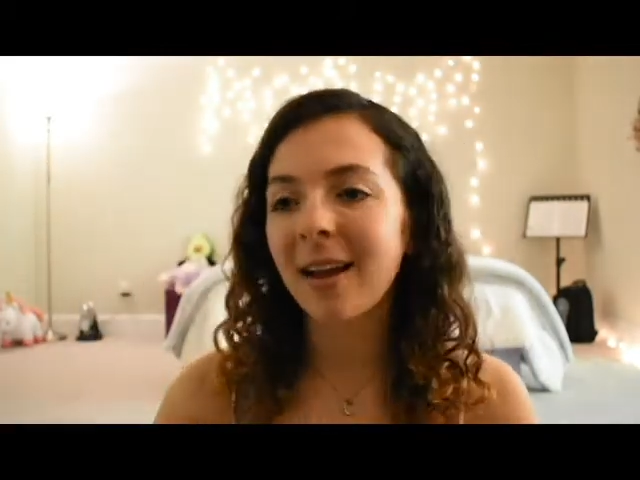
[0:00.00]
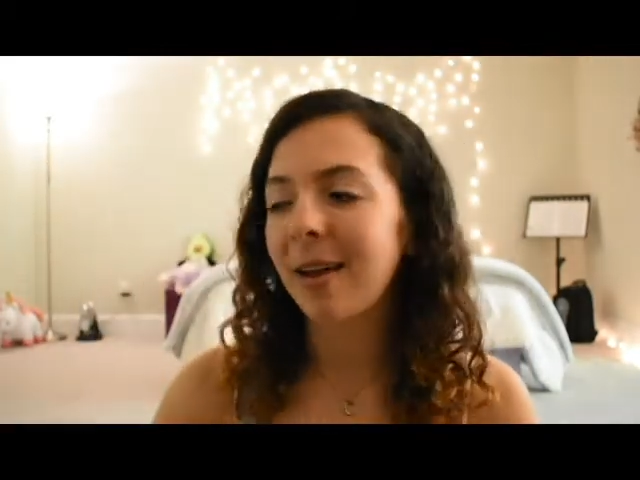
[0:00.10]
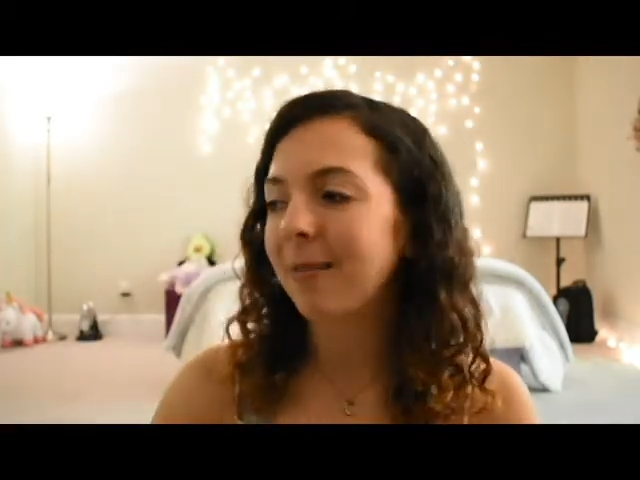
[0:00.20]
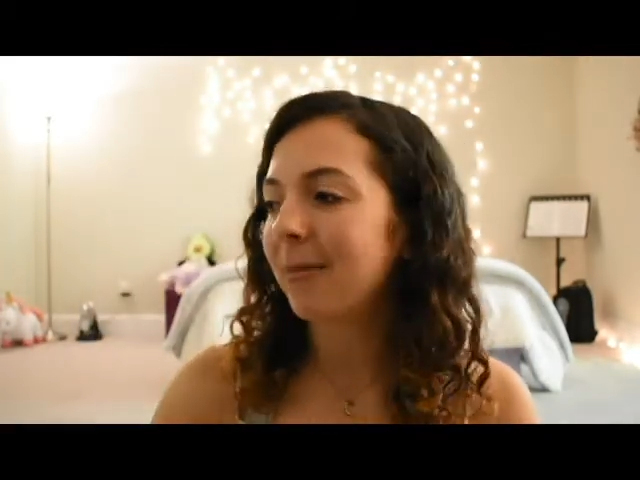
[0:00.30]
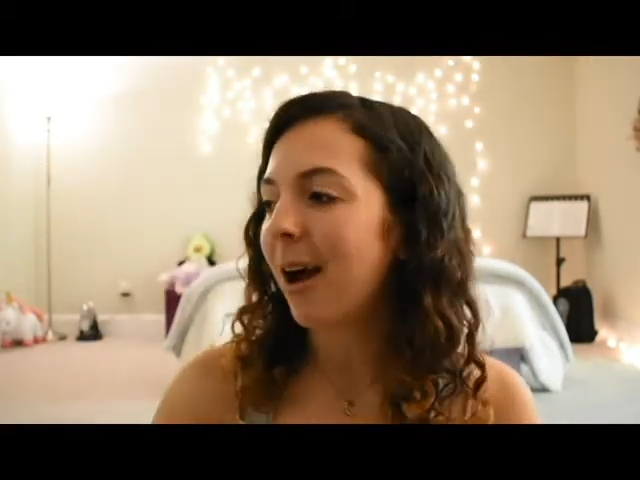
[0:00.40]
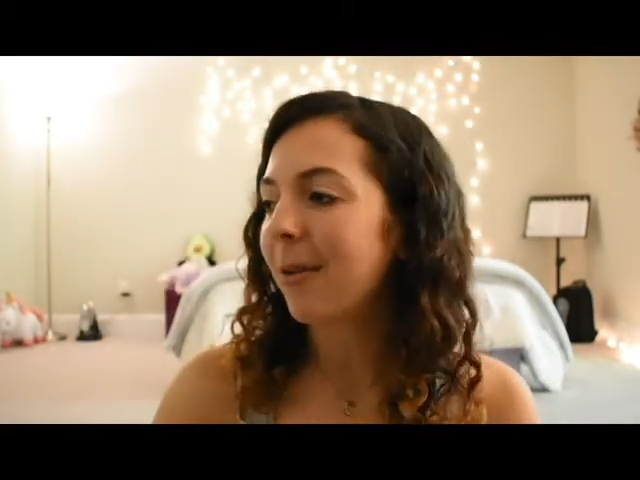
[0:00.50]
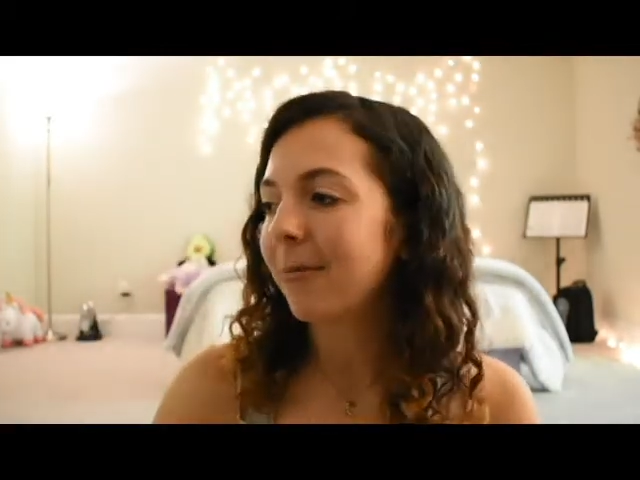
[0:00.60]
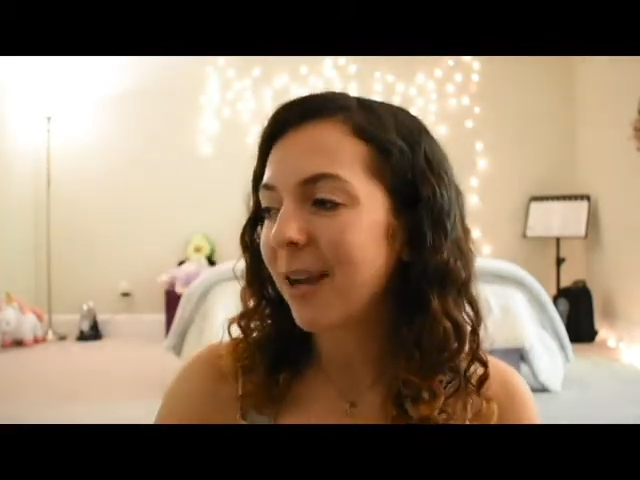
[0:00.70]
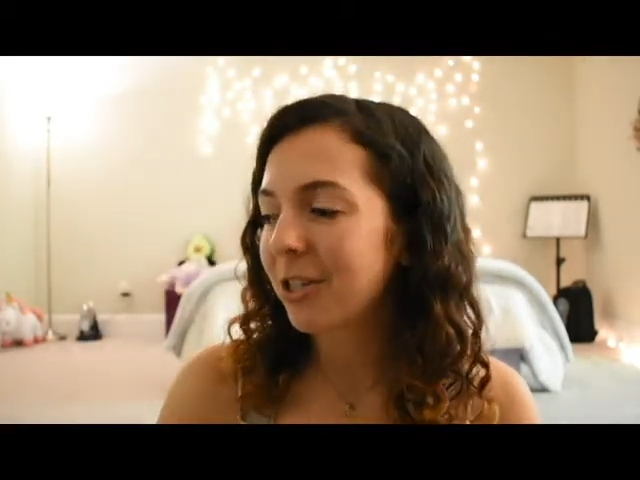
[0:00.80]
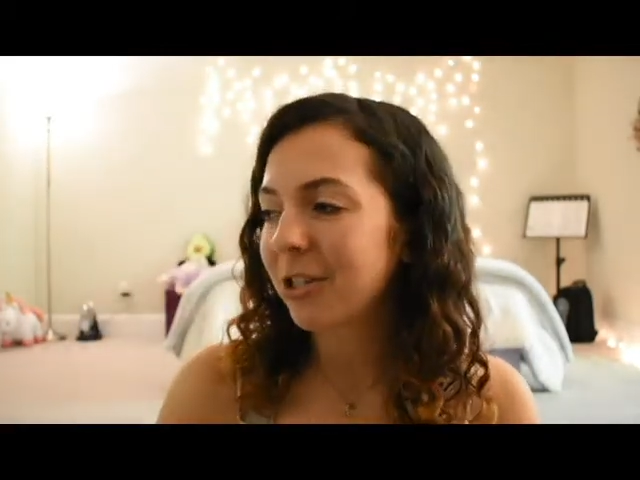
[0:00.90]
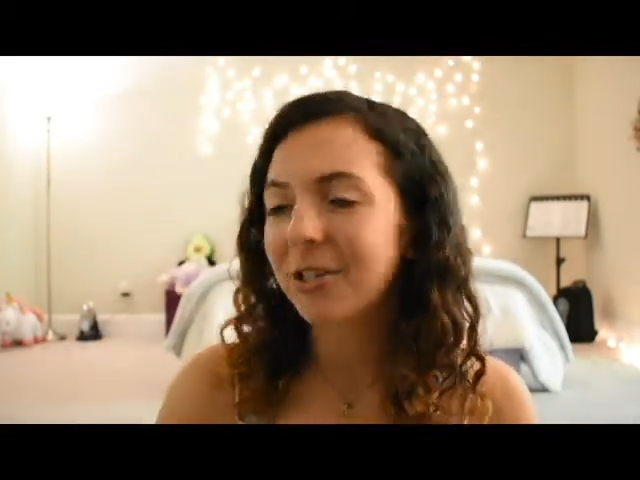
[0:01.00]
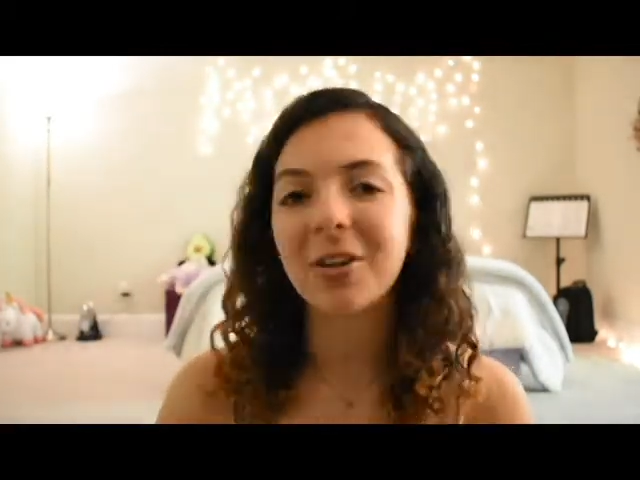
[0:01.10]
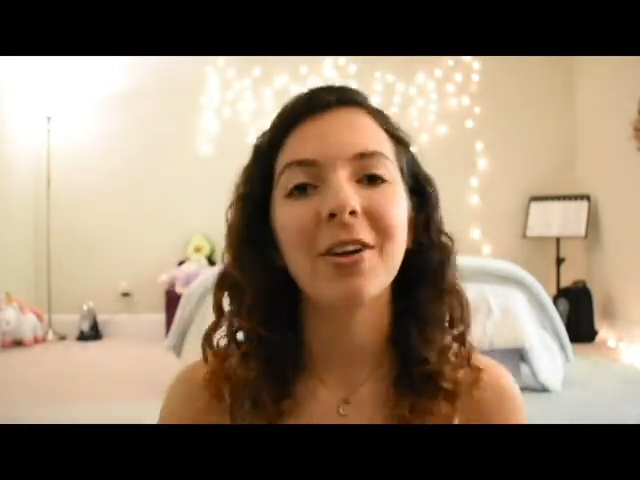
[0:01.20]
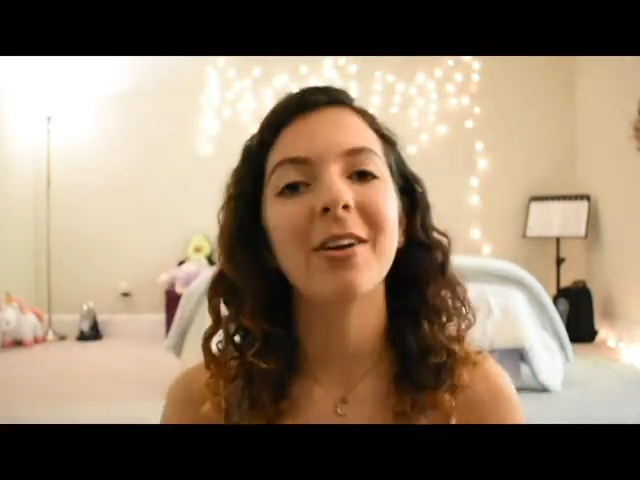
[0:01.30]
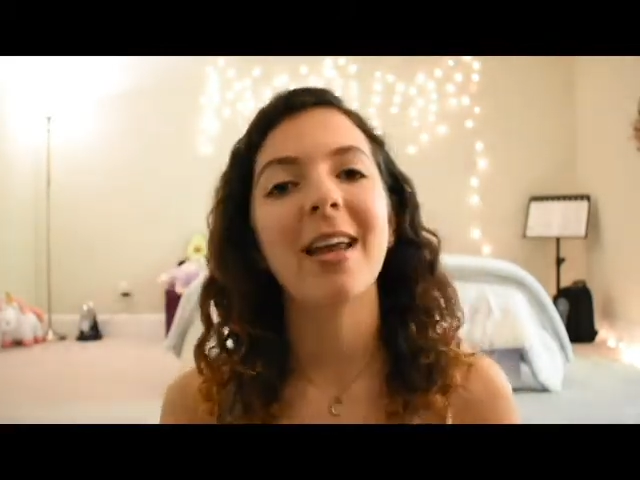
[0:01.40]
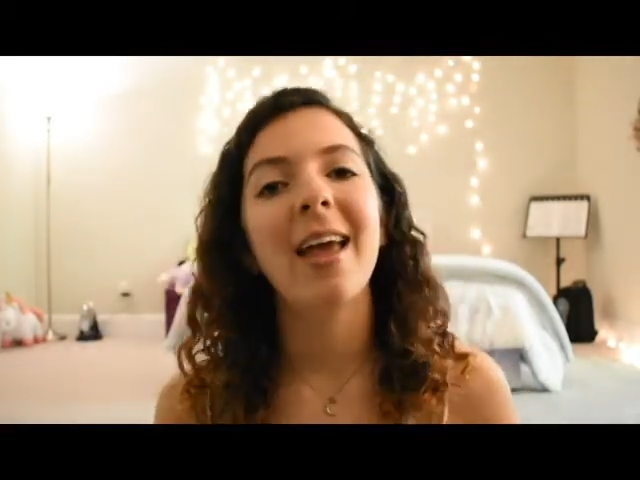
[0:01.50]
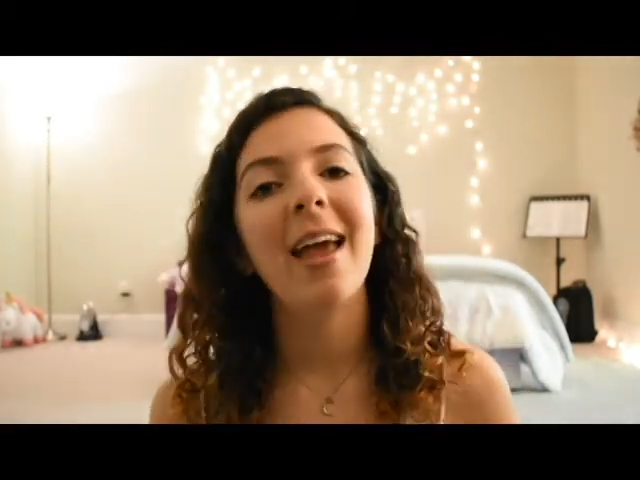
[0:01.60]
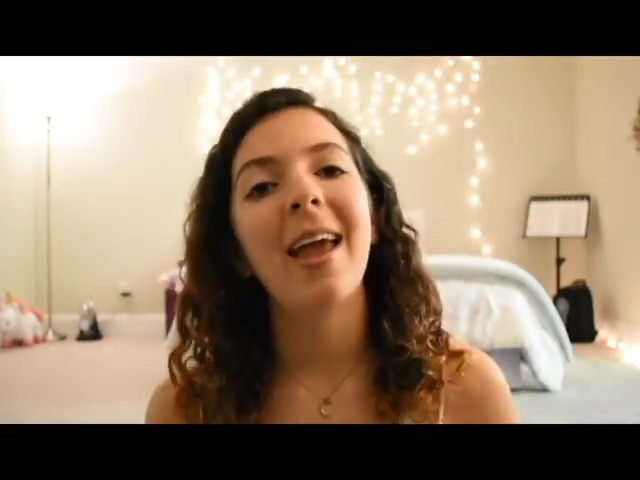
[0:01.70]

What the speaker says: I'm not registered,